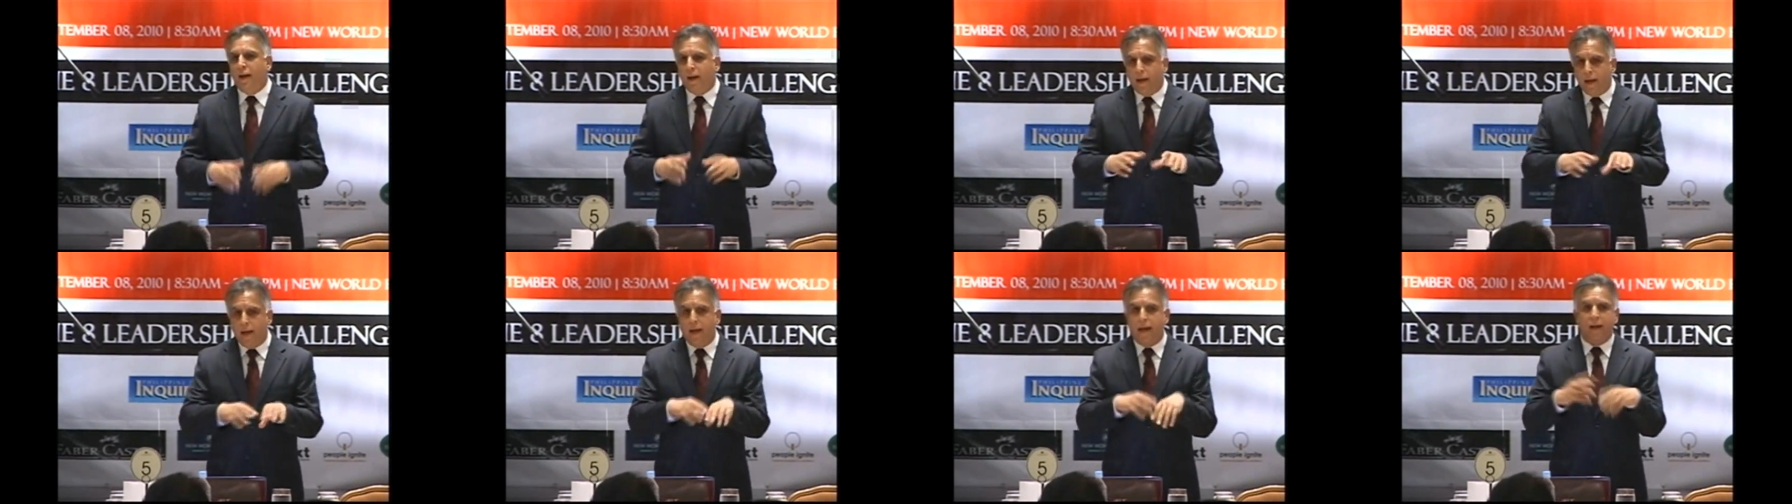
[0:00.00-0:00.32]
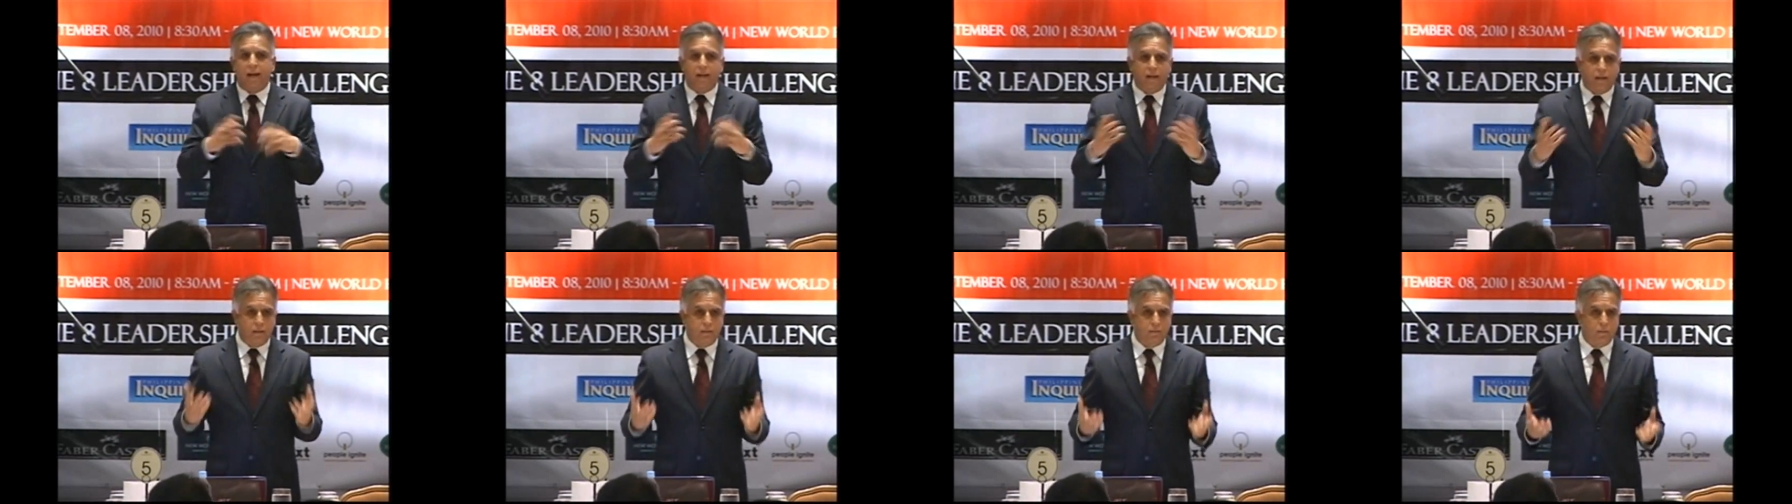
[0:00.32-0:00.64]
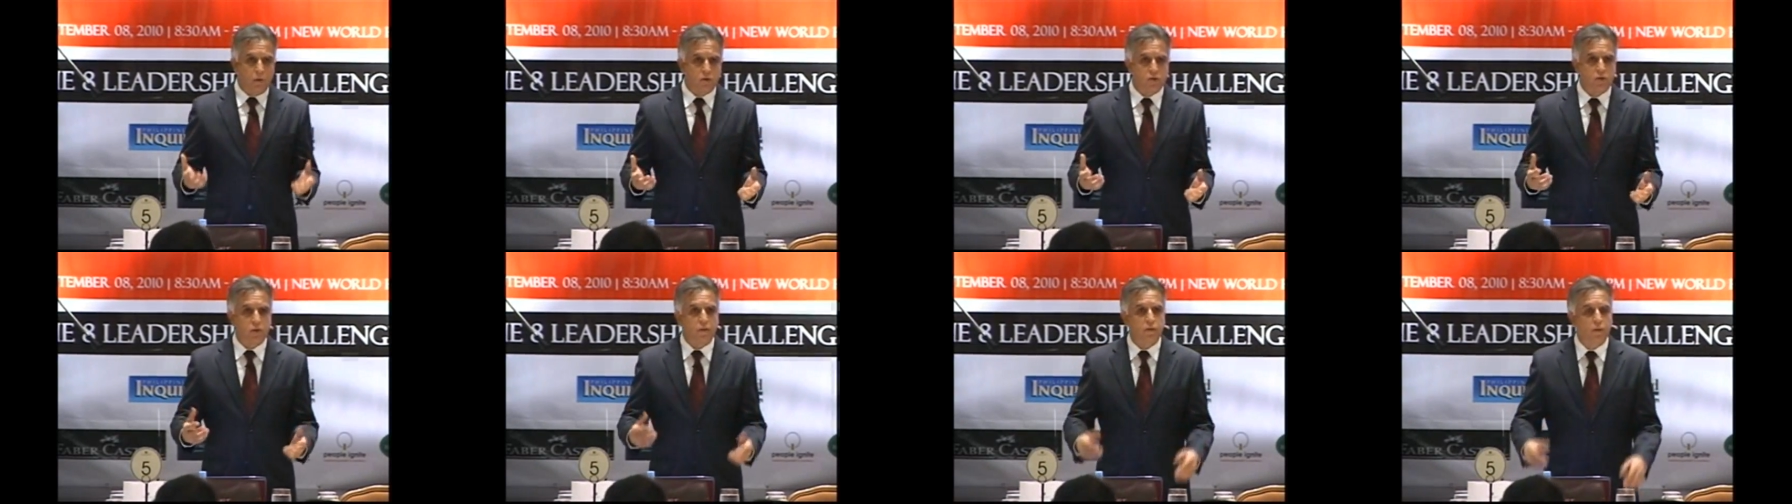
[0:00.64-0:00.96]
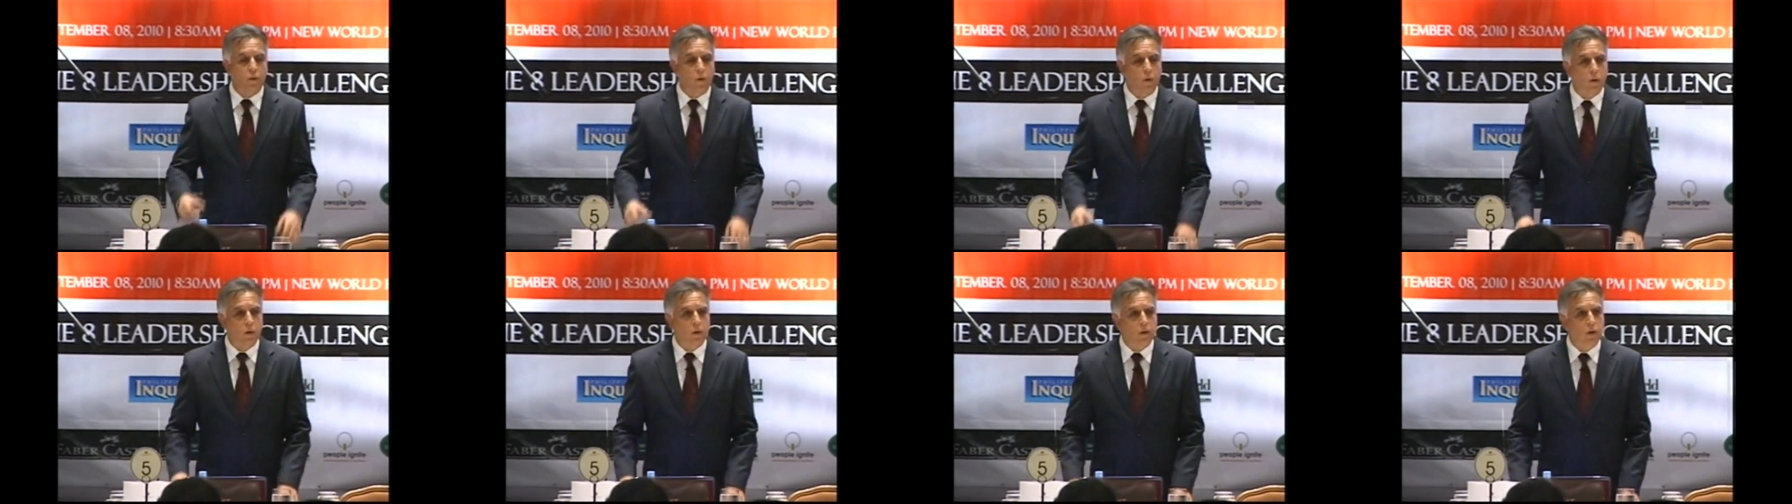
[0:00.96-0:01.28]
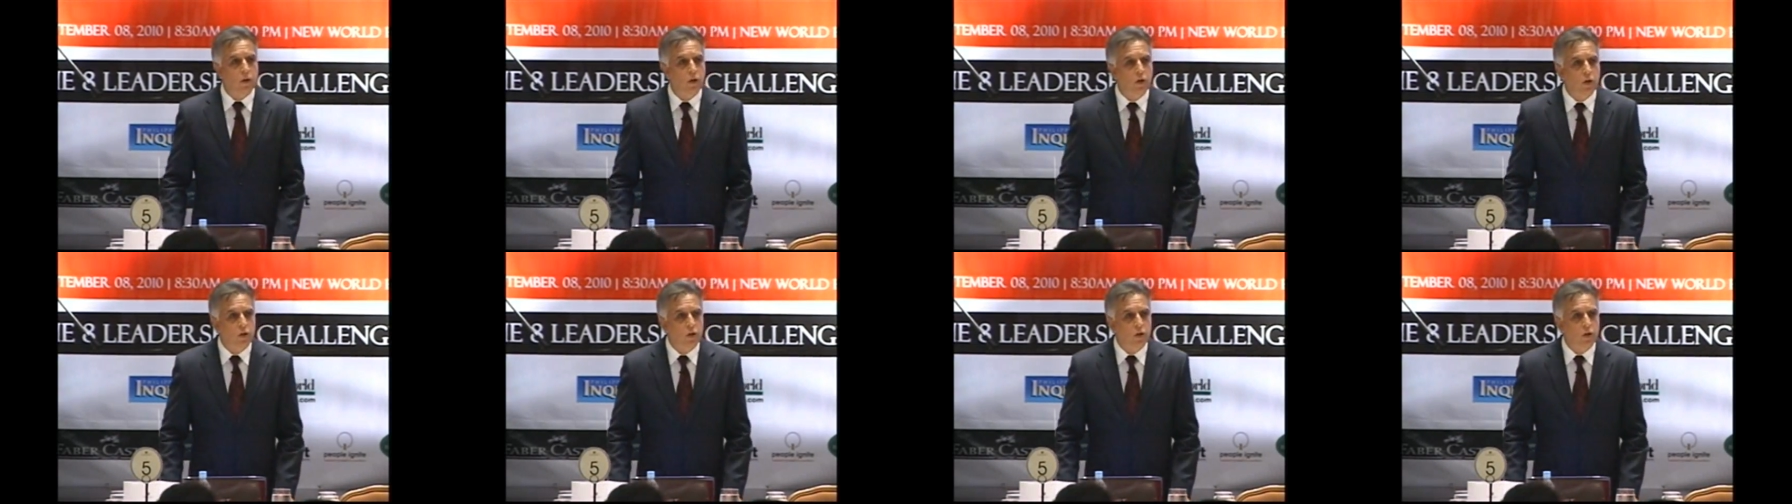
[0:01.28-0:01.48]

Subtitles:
and most of all,